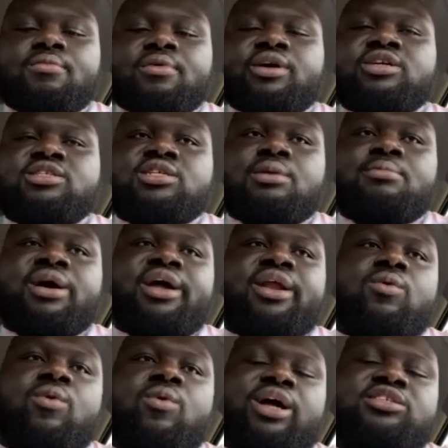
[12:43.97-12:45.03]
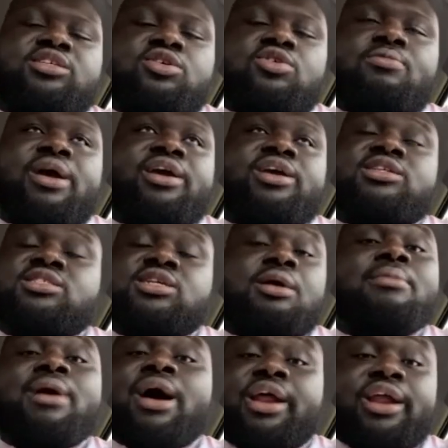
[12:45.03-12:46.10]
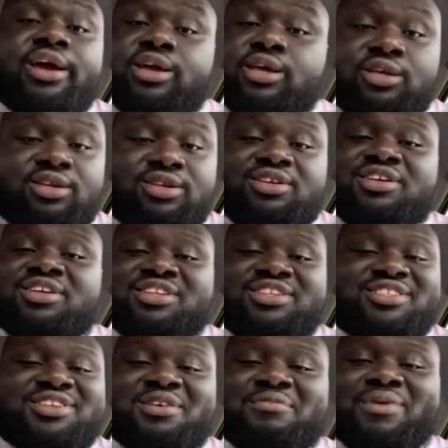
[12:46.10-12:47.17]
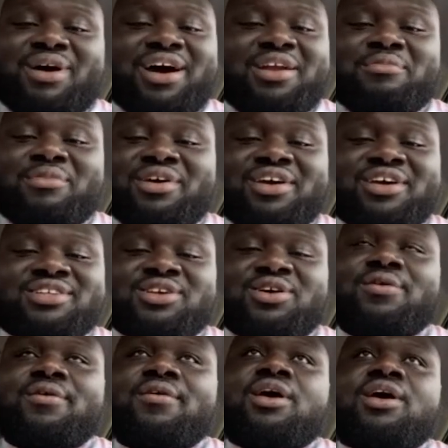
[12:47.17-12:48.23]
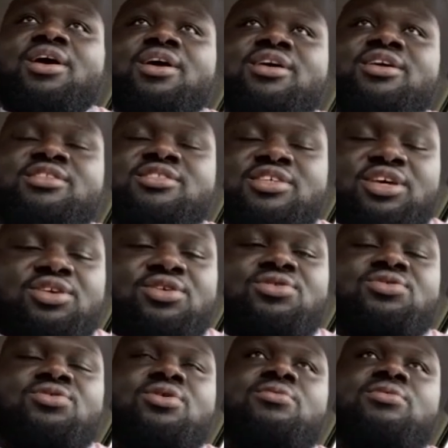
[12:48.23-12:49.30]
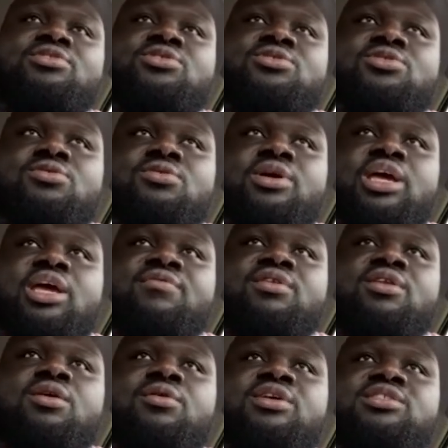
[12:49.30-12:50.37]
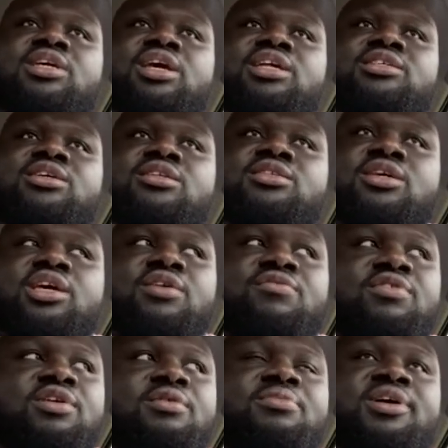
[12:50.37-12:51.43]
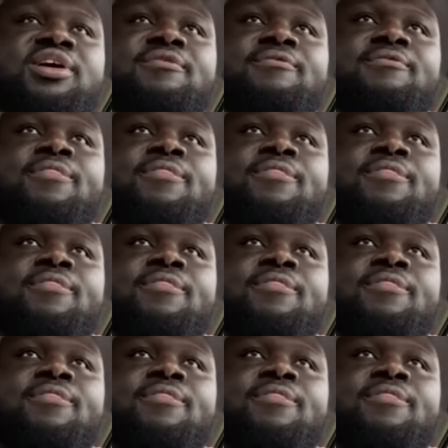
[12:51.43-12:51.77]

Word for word: Because somebody watching. You making somebody day. Somebody, man. So continue doing what you're doing, even though it's easier to give up. But